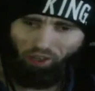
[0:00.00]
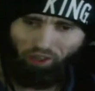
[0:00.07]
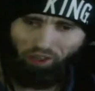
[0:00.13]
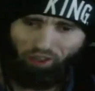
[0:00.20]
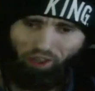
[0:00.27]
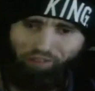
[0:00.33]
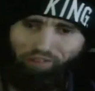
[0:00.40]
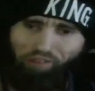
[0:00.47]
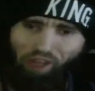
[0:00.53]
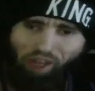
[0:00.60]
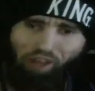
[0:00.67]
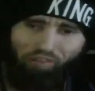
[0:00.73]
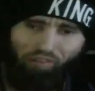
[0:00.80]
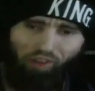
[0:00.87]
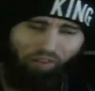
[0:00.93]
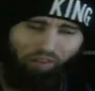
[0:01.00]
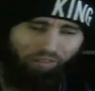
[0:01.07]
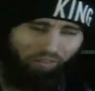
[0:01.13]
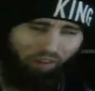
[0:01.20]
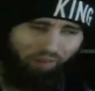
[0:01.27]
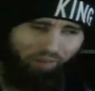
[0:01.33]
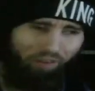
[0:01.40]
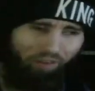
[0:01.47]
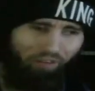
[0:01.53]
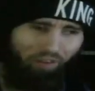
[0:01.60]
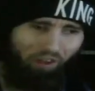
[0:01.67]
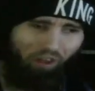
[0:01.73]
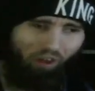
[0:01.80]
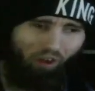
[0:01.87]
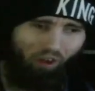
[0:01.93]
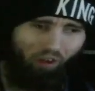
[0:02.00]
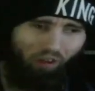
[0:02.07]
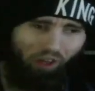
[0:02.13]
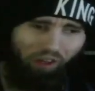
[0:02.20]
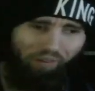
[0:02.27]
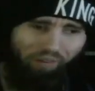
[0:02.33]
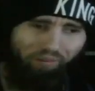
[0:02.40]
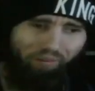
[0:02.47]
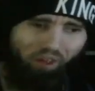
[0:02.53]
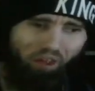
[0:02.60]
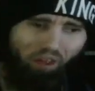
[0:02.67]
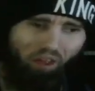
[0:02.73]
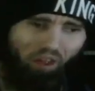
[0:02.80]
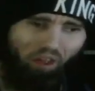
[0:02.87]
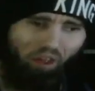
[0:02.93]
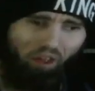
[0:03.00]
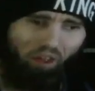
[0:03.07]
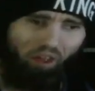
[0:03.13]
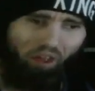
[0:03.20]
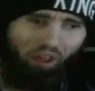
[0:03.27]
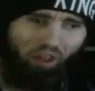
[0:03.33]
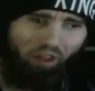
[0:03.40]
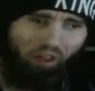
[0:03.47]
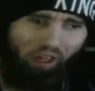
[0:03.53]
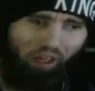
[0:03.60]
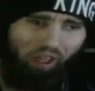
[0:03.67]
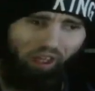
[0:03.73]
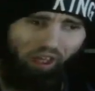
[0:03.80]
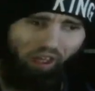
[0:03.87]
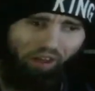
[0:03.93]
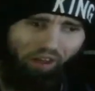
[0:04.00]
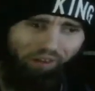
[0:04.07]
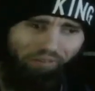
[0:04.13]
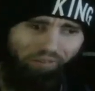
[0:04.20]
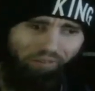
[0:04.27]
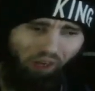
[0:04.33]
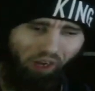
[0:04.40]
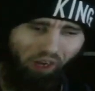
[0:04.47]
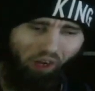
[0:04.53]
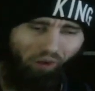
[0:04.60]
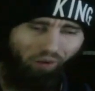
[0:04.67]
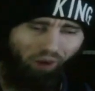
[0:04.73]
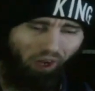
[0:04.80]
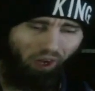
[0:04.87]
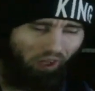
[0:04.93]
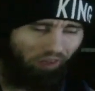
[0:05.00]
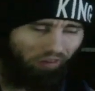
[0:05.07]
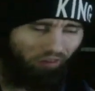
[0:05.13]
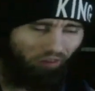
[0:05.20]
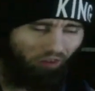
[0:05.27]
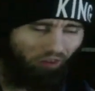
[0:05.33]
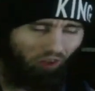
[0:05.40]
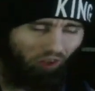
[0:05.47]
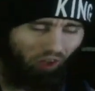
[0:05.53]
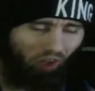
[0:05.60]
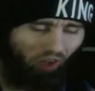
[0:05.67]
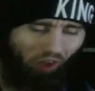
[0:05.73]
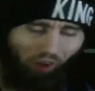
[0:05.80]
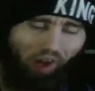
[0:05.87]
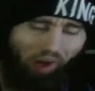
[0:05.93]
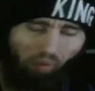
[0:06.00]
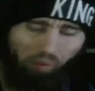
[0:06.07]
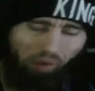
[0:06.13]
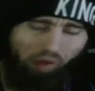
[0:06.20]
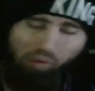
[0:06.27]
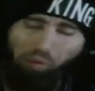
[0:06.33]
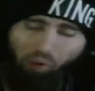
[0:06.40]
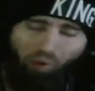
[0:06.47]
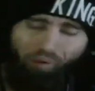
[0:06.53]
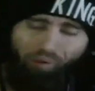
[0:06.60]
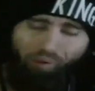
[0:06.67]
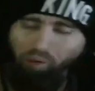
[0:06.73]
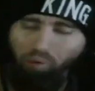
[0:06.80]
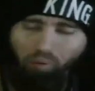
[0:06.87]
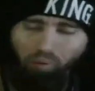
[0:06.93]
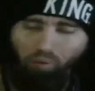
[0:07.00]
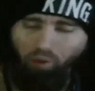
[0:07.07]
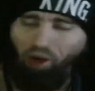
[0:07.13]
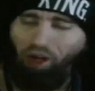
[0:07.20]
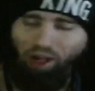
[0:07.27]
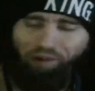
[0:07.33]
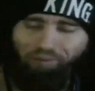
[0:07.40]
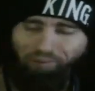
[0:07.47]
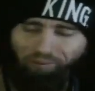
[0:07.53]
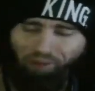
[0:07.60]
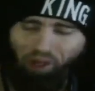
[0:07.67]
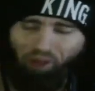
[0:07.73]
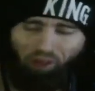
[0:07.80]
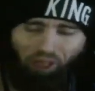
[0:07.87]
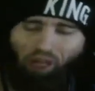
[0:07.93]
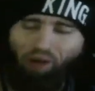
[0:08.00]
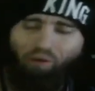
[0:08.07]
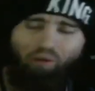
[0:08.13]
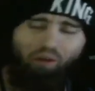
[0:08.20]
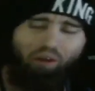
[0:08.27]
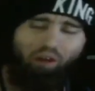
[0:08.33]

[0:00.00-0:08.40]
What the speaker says: These guys like CVG and all them, they have terrorized a lot of people from what I've found out.